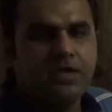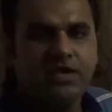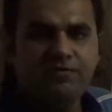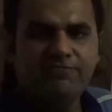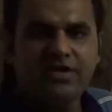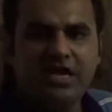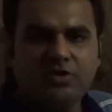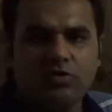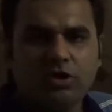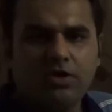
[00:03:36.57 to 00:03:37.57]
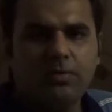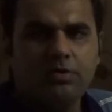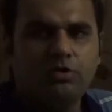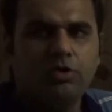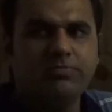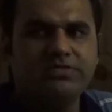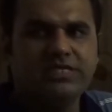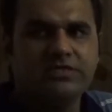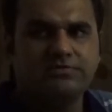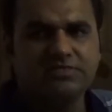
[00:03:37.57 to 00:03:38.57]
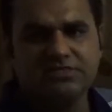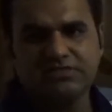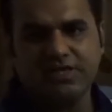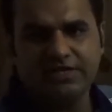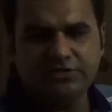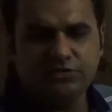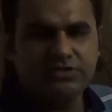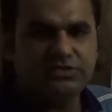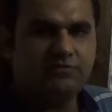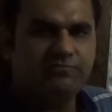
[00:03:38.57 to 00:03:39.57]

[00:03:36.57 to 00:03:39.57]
If we are talking about Goldman Sachs versus Credit Suisse,